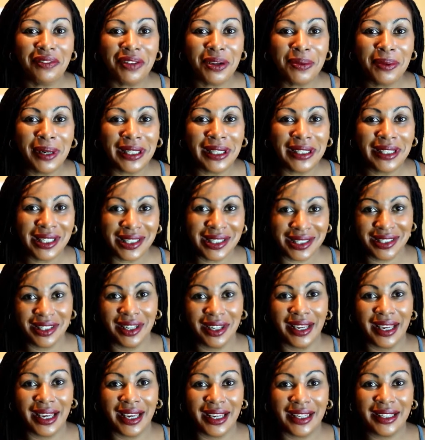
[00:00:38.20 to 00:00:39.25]
everyone, it's
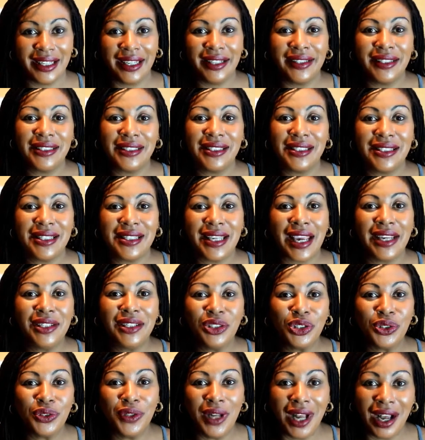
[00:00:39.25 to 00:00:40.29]
Diane, and this is the
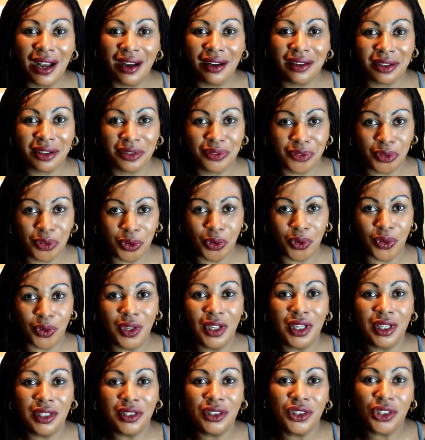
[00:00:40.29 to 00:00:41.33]
Angel Hug for
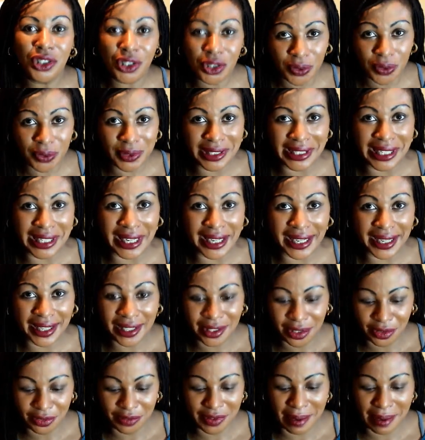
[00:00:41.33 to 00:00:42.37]
Tuesday,
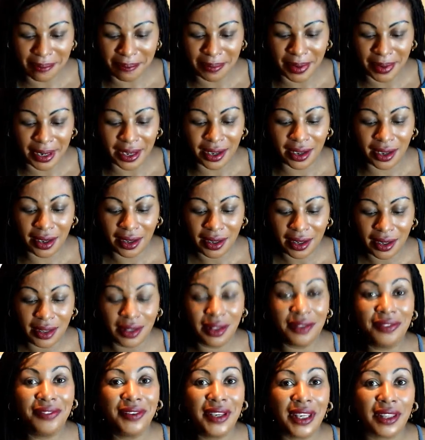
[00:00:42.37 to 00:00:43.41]
November
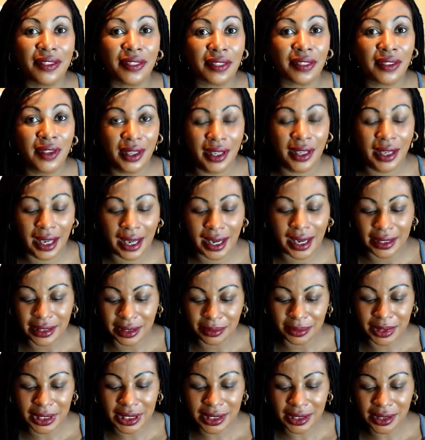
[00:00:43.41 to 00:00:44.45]
the 5th. And
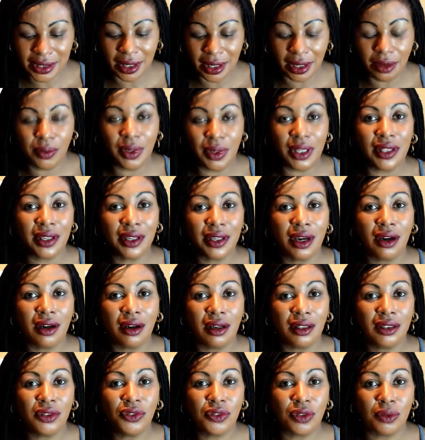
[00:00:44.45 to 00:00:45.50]
I'm going to start with a
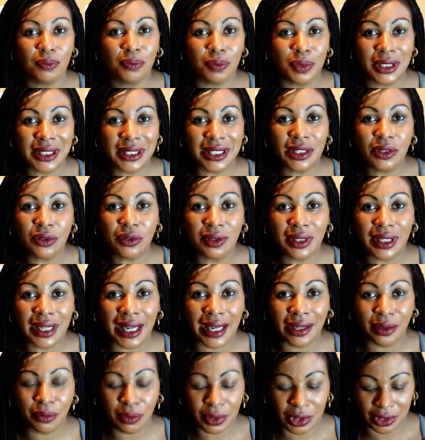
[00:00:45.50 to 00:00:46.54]
card from the Secret
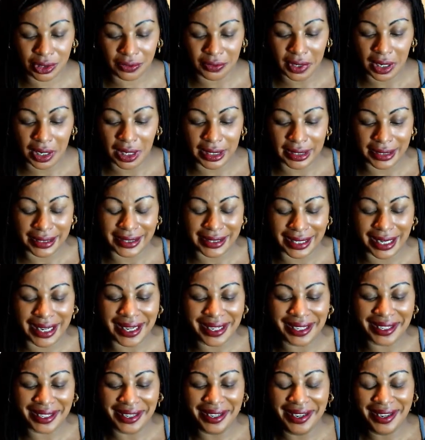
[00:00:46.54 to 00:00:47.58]
Language of Colour
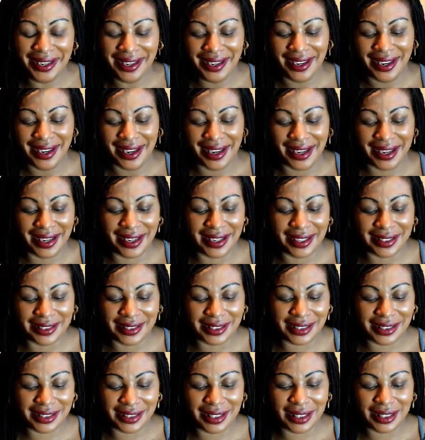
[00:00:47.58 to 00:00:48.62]
deck
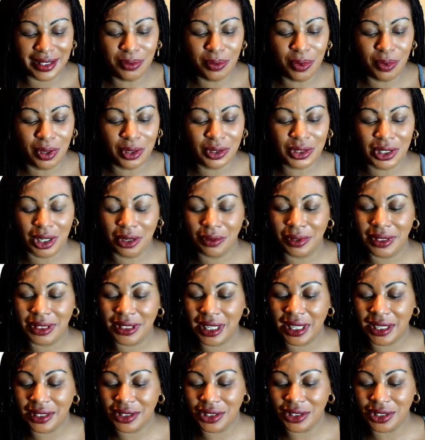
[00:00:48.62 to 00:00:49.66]
and see what our
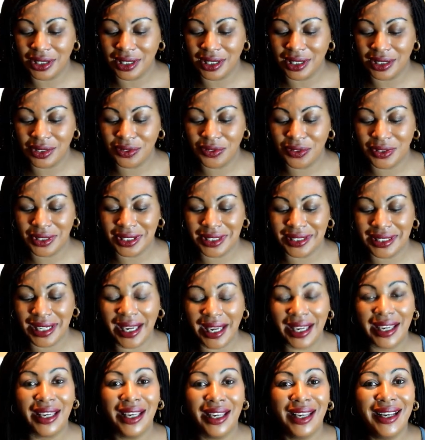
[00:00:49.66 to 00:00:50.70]
intention is for
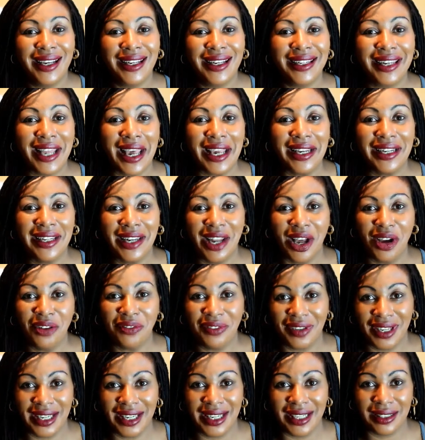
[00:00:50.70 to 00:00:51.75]
today. Let
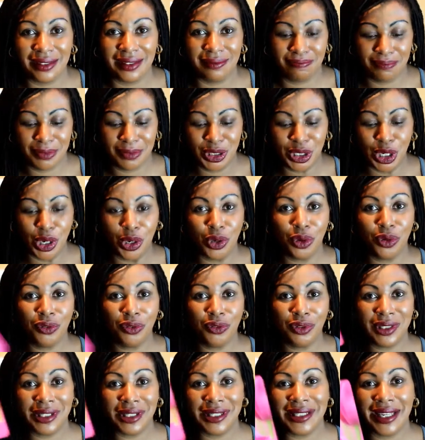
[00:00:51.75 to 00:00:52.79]
love in. So
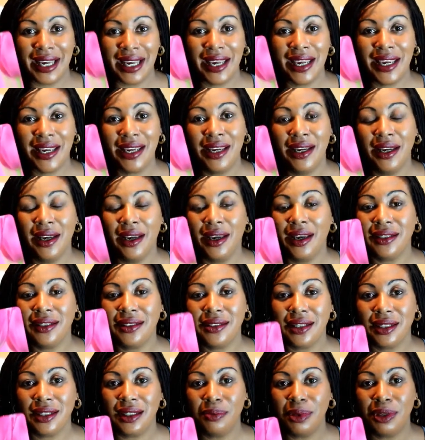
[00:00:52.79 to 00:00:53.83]
for today,
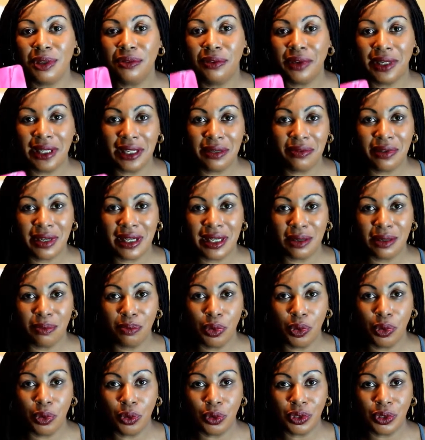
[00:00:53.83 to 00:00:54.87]
it's going to be really, really
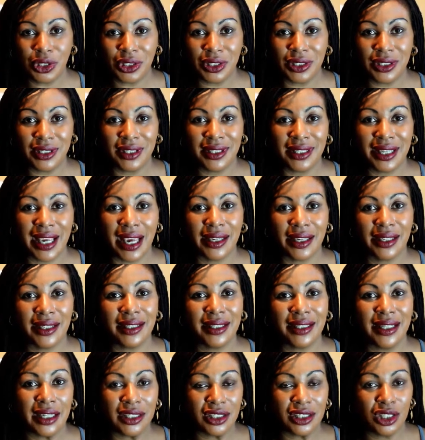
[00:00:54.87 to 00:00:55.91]
important to get
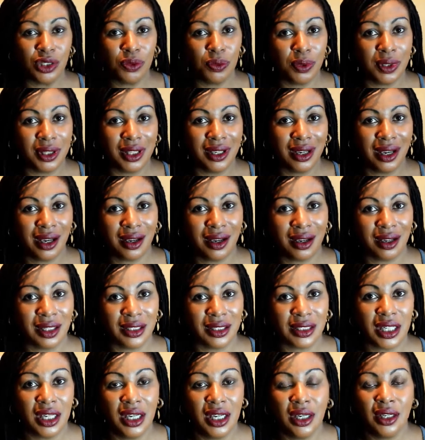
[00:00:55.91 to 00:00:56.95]
connected with the
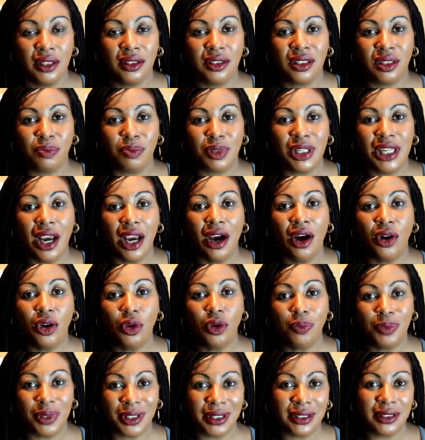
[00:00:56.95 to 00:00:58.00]
heart, to be
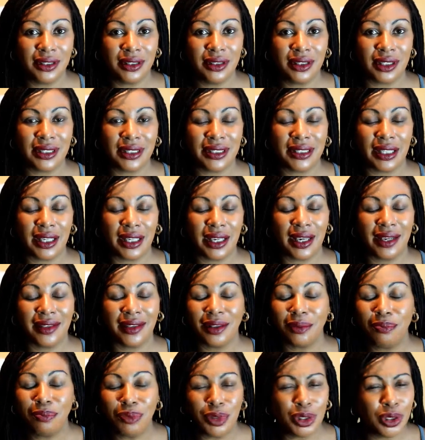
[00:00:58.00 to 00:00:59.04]
open to seeing
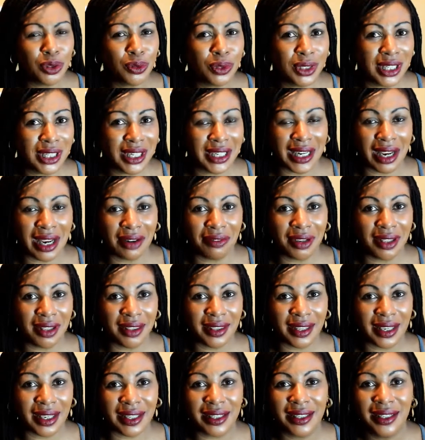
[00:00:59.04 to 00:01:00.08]
the beauty in
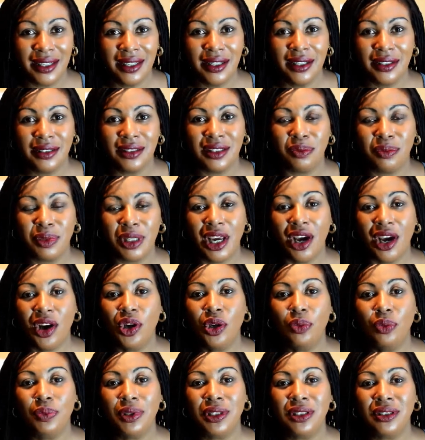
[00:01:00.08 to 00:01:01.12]
everything, to be
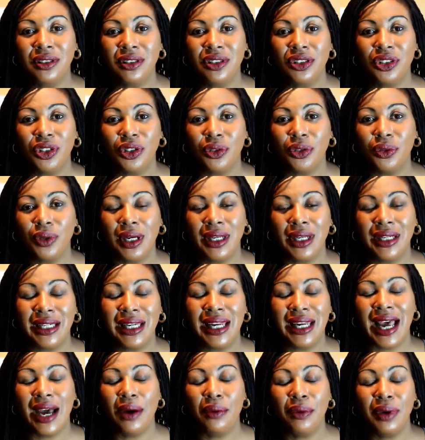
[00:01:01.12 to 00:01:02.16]
open to
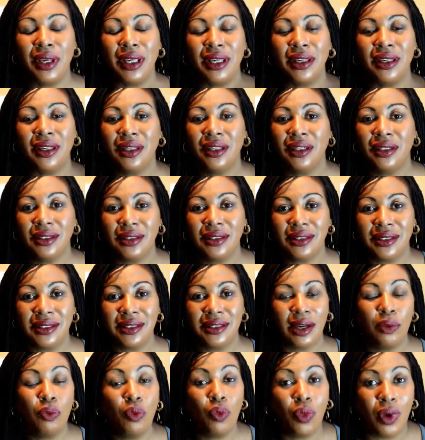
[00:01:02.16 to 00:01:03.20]
allowing
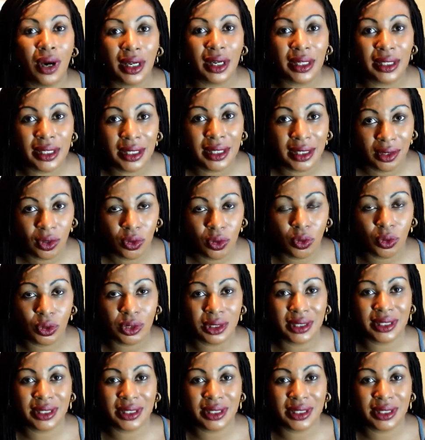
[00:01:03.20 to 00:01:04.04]
someone or